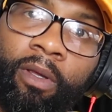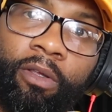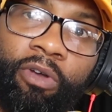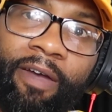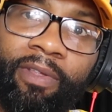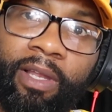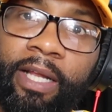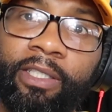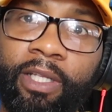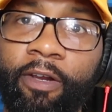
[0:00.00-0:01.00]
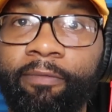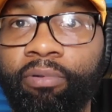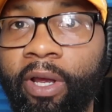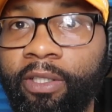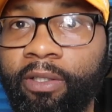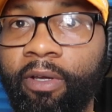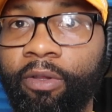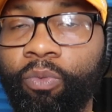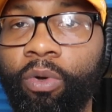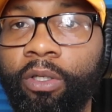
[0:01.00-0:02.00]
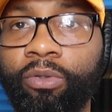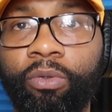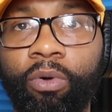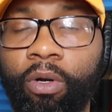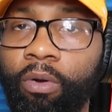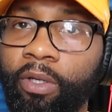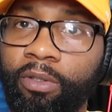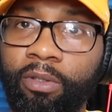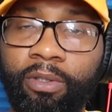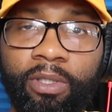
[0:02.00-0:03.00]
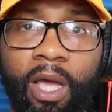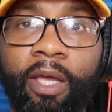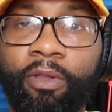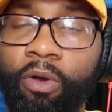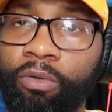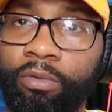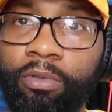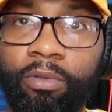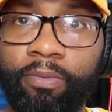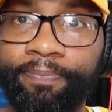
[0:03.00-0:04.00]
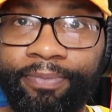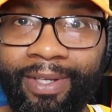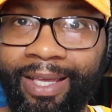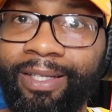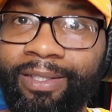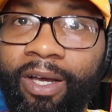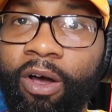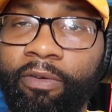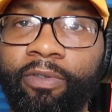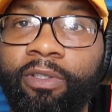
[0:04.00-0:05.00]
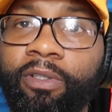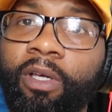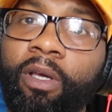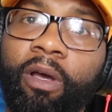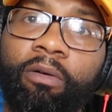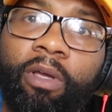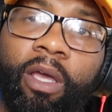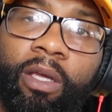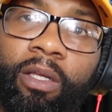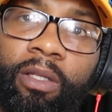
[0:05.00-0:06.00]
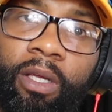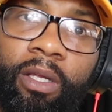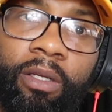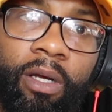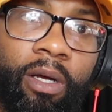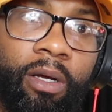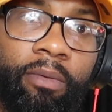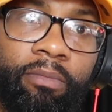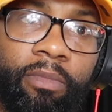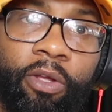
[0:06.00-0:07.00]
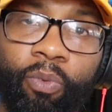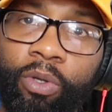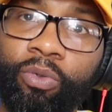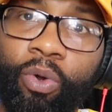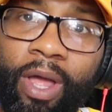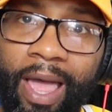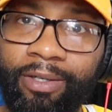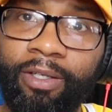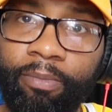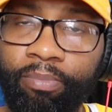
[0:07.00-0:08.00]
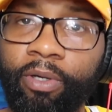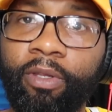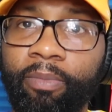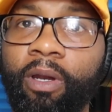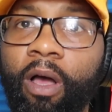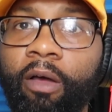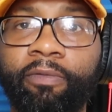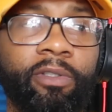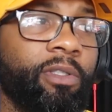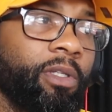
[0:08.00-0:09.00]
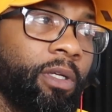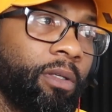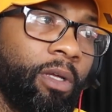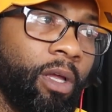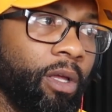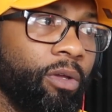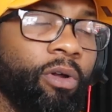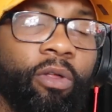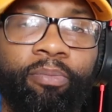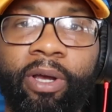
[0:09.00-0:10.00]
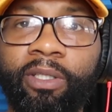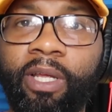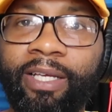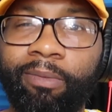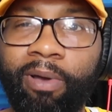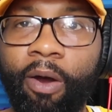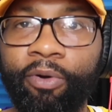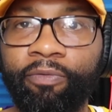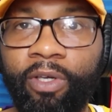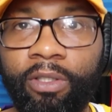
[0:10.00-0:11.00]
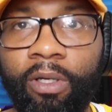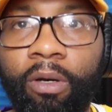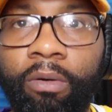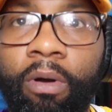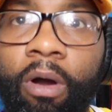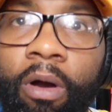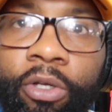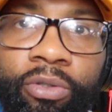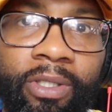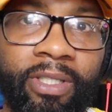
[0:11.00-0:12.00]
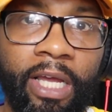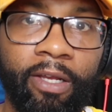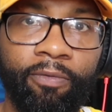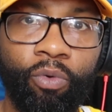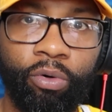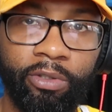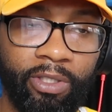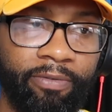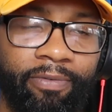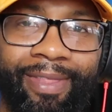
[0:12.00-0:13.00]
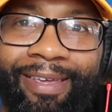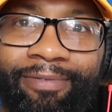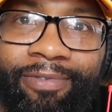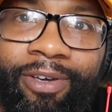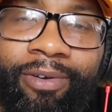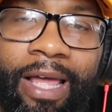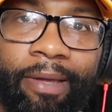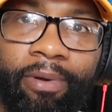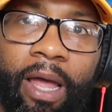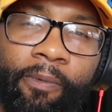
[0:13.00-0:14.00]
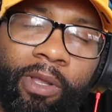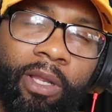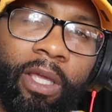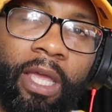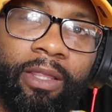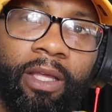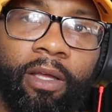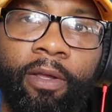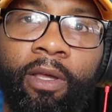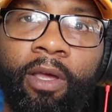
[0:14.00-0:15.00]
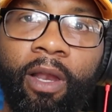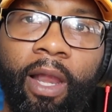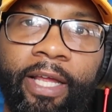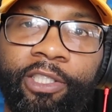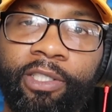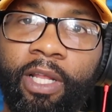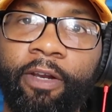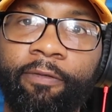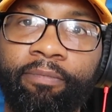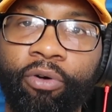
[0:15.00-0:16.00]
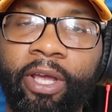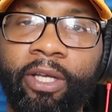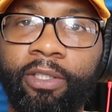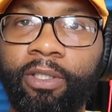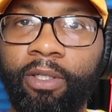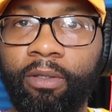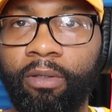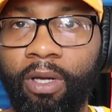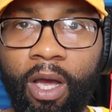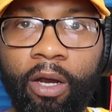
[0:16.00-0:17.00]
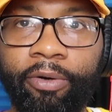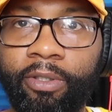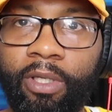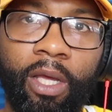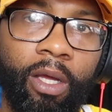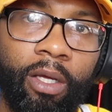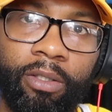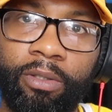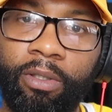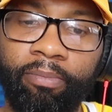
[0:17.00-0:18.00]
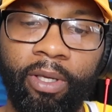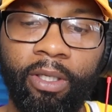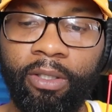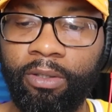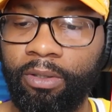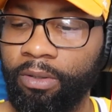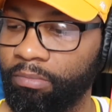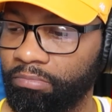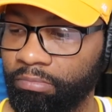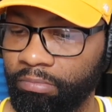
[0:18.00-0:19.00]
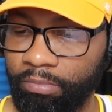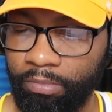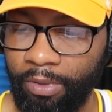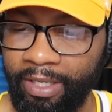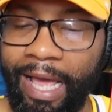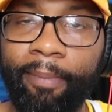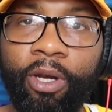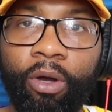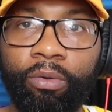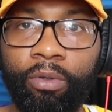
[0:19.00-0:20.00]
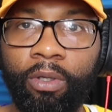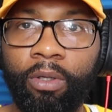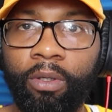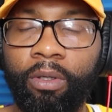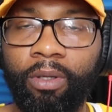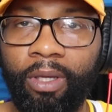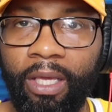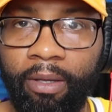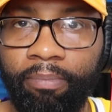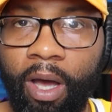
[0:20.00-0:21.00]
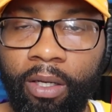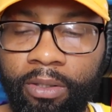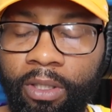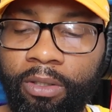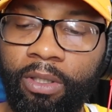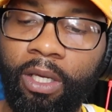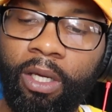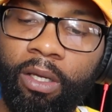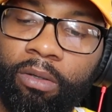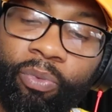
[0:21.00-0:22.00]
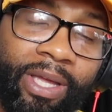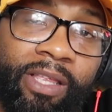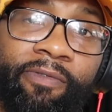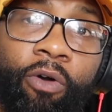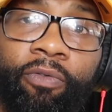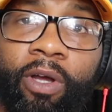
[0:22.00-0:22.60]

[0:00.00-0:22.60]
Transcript: You have the legislative branch. They're the ones who are going to sign those into office, okay? And then they're the ones who want to actually put them into office. And then, the president has the power to veto or use executive orders if they feel like. But I really look at the legislative branch, Congress, as the biggest domino in politics, and we need to vote for